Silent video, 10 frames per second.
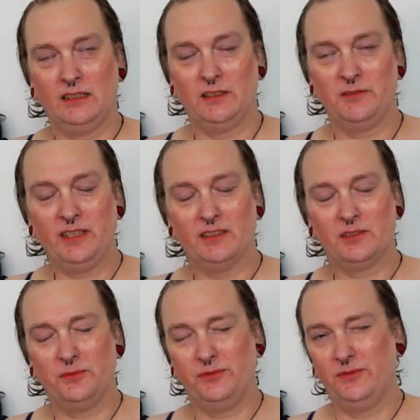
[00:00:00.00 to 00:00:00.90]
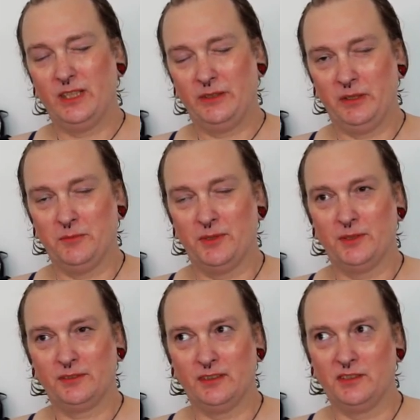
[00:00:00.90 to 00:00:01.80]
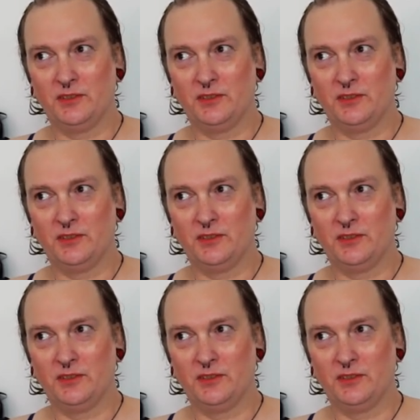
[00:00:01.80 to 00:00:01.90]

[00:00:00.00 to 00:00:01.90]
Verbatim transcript: And I think it's very important